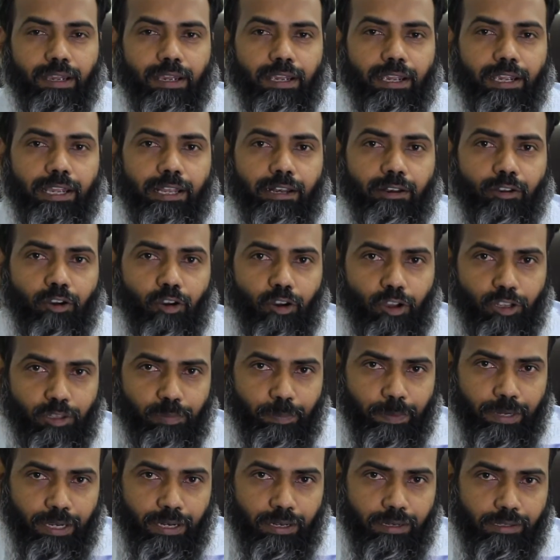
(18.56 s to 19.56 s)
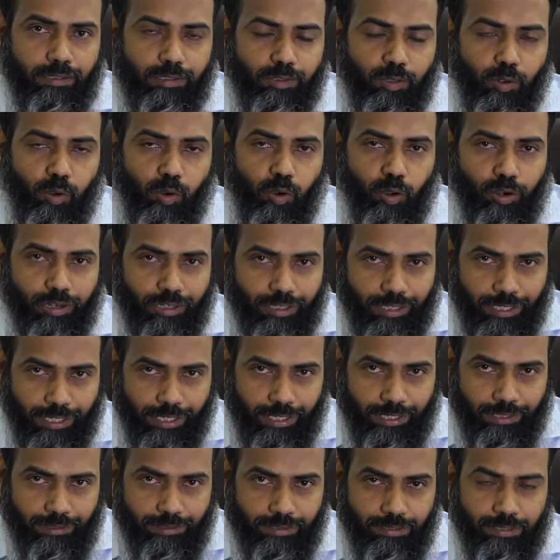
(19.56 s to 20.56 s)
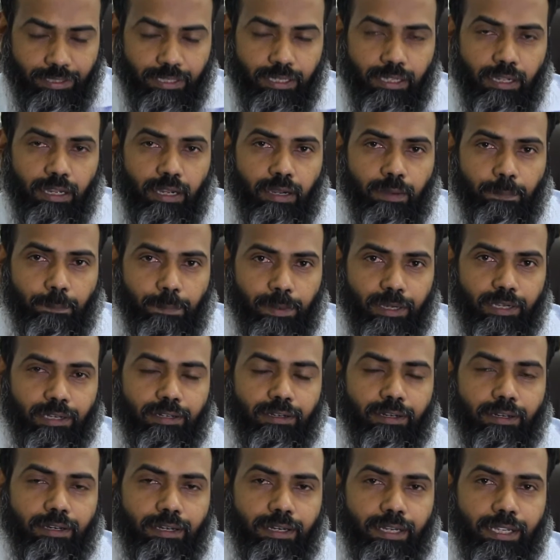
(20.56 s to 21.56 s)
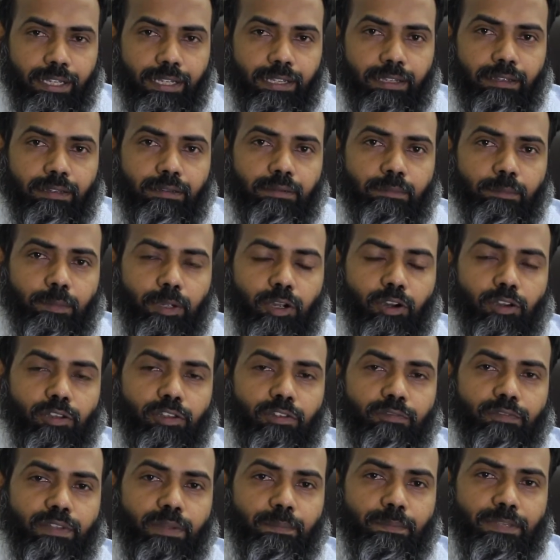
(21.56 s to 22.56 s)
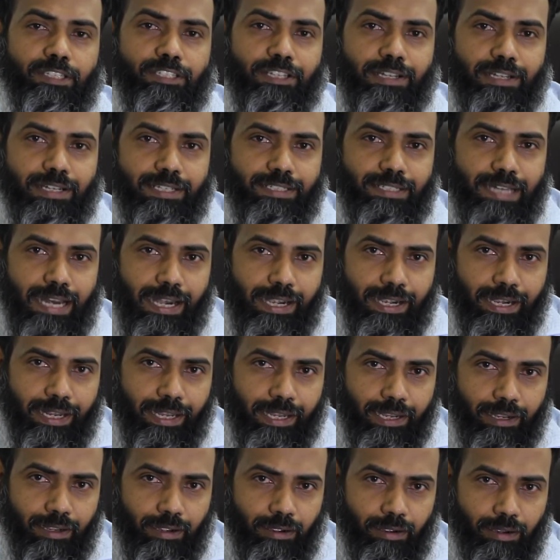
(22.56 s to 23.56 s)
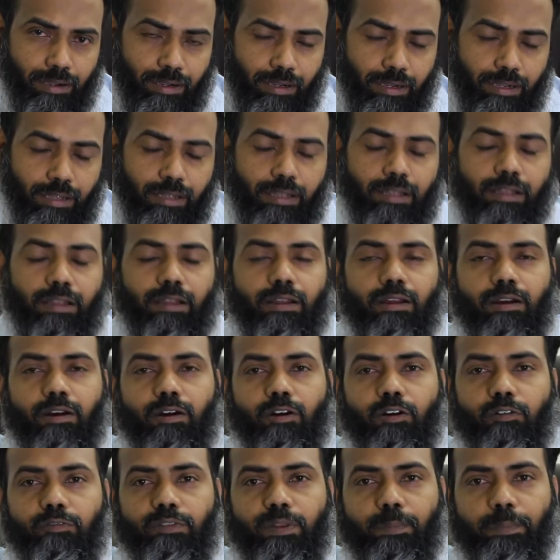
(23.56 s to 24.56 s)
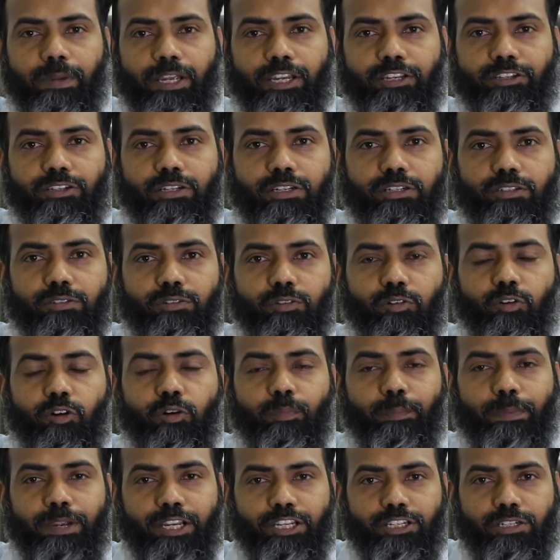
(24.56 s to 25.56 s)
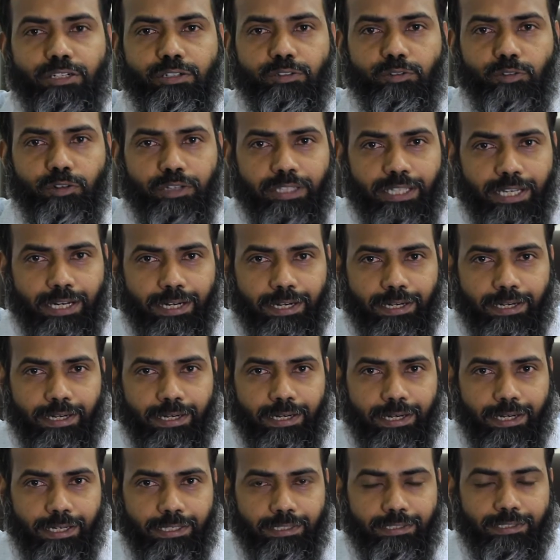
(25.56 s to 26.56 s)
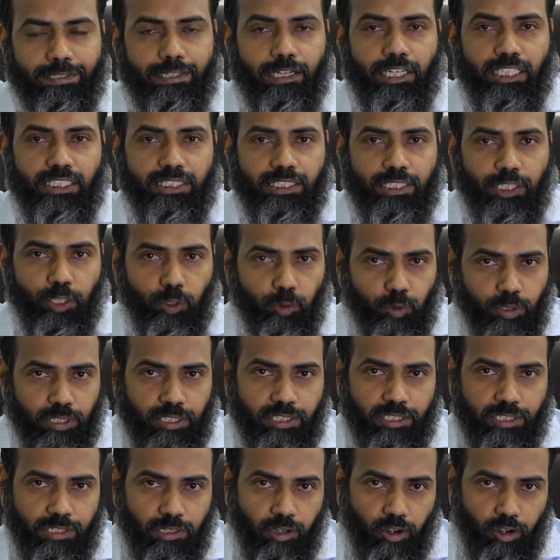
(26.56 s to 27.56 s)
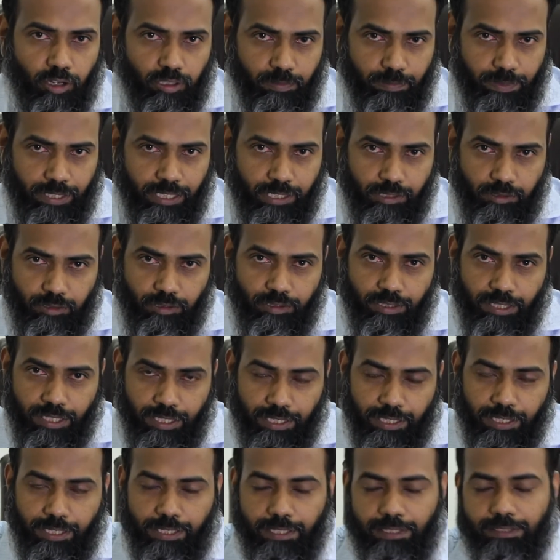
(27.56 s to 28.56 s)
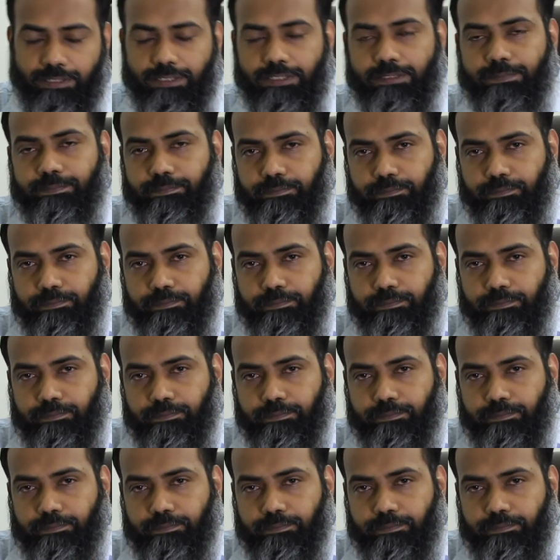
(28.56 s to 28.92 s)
in hospitals or clinics, particularly because of the misunderstanding of the patients or their attendants causing nuisance in the hospitals or the clinics.